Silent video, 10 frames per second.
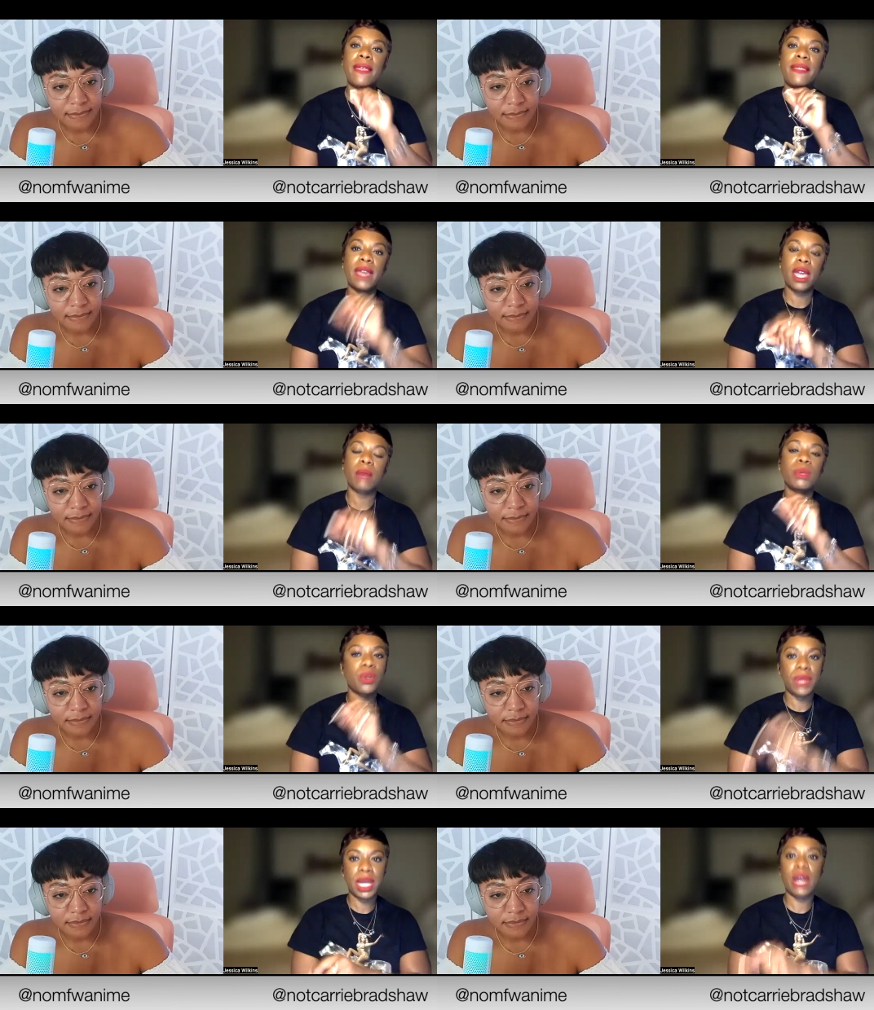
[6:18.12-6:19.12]
Speaker 1: that the cameras are
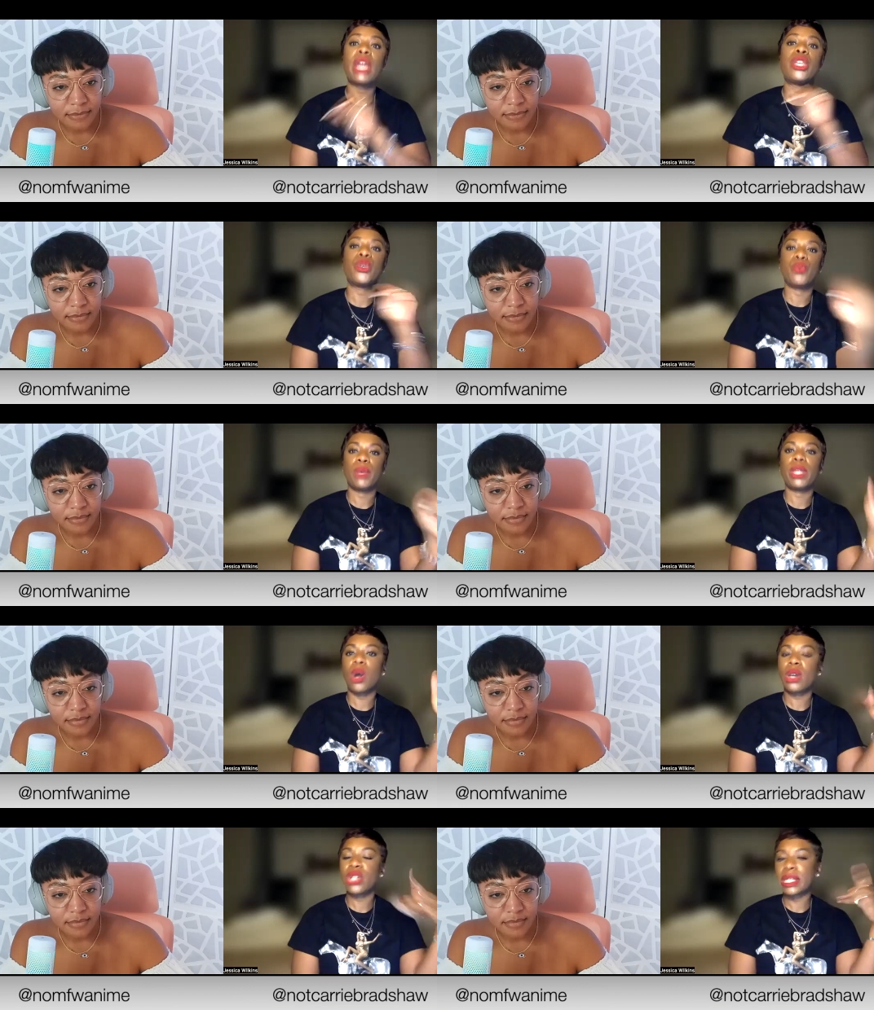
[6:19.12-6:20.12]
there and you really
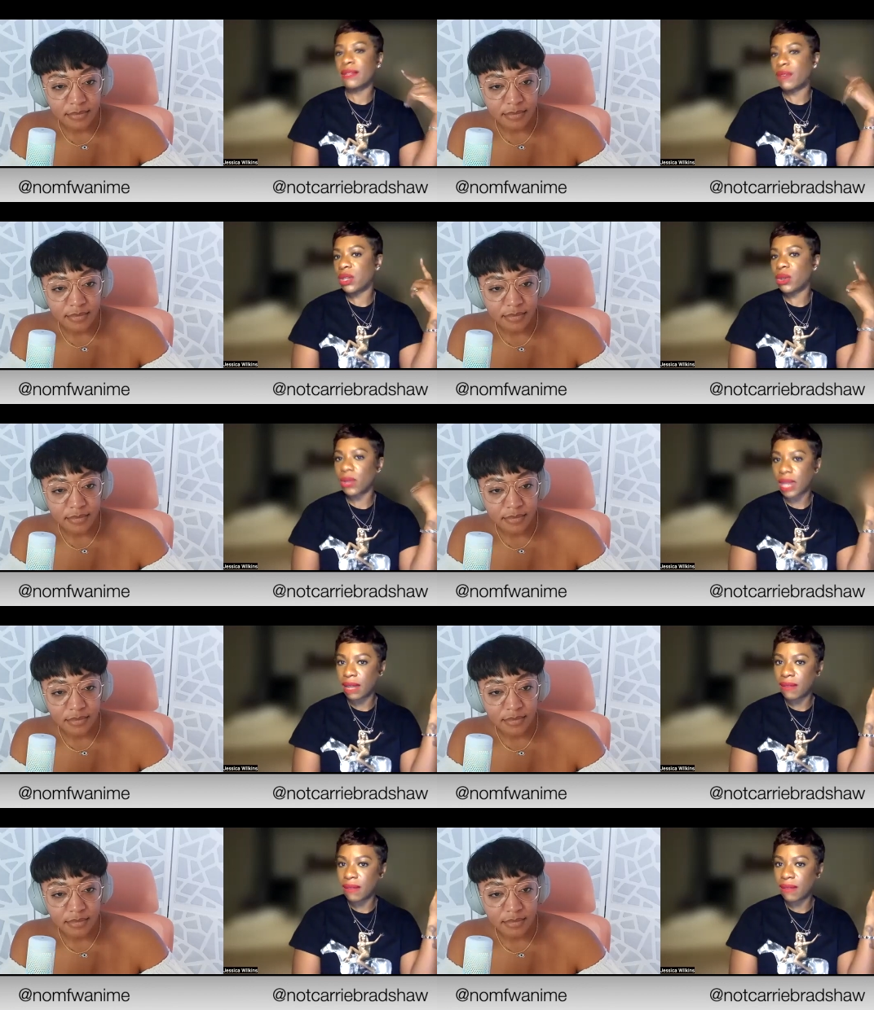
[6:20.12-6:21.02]
are just living your life.